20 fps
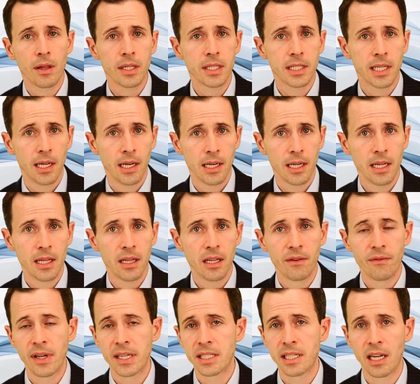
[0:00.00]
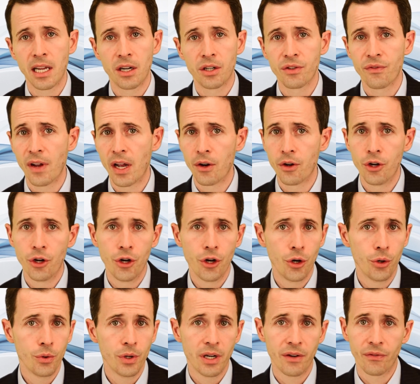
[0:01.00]
of the study, the investigators found
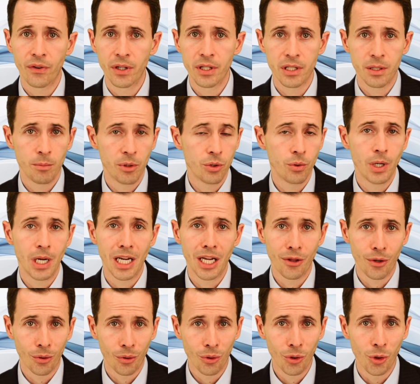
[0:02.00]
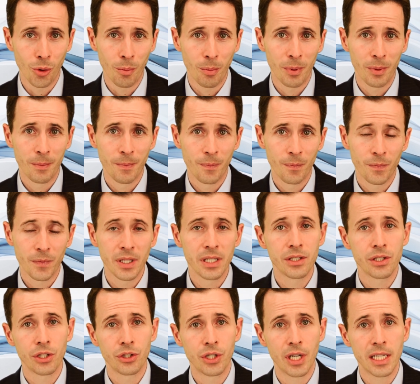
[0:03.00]
no difference between either group,
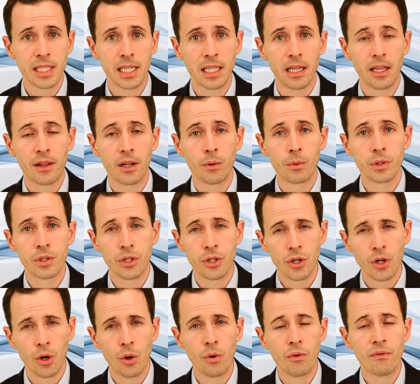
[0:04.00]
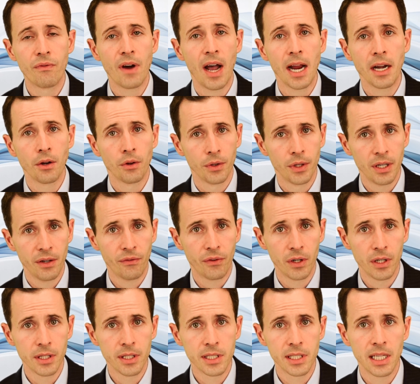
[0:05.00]
suggesting that there was no final
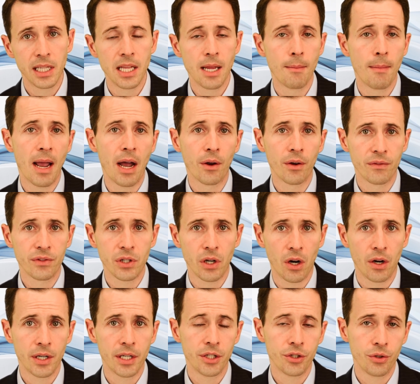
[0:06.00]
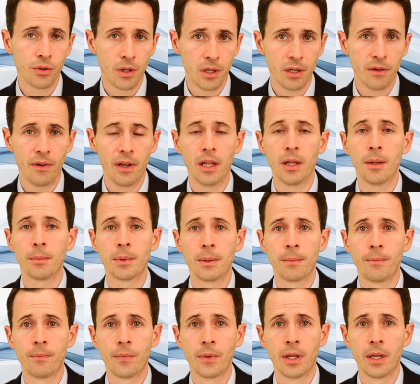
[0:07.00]
difference in the amount of scar tissue that developed.
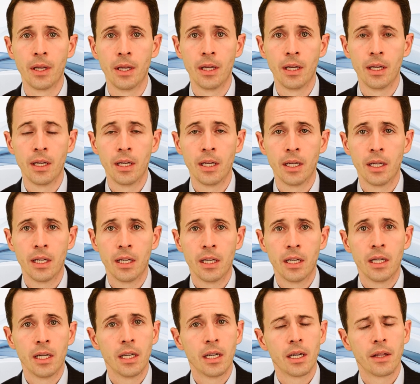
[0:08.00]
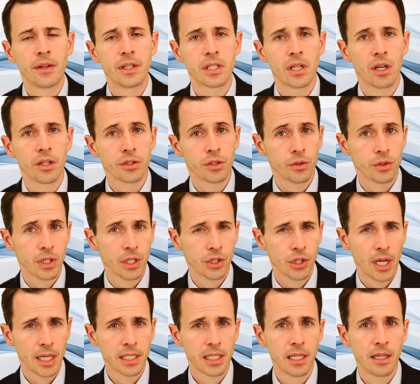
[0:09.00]
This also
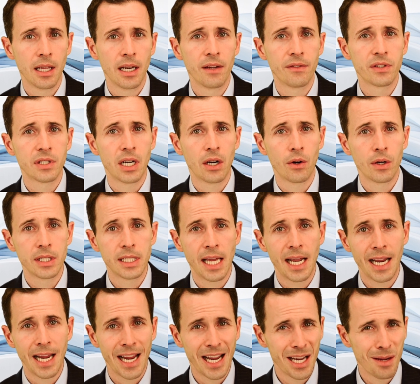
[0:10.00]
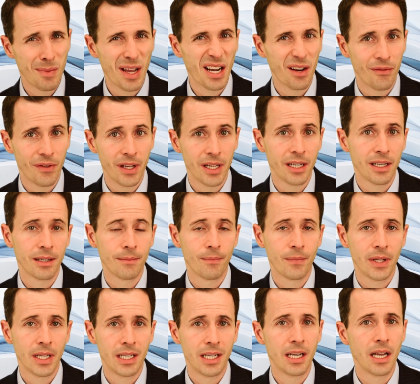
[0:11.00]
suggested that if steroids had any benefit,
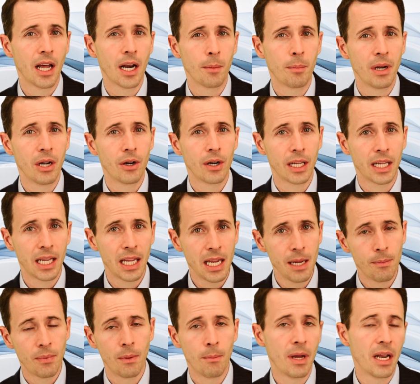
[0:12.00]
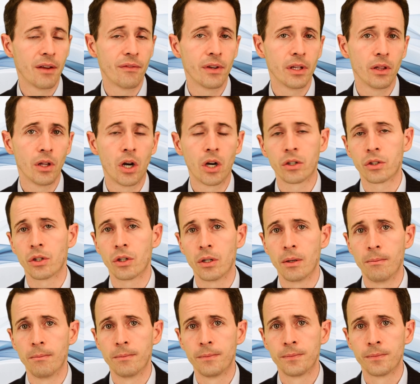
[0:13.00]
it did not appear to keep the benefit long
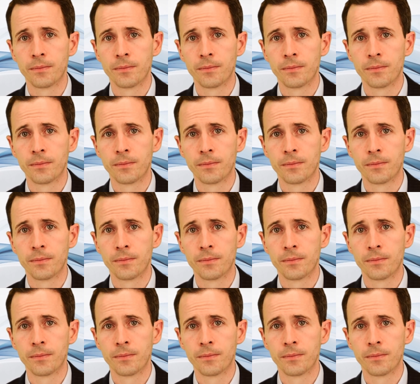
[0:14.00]
term.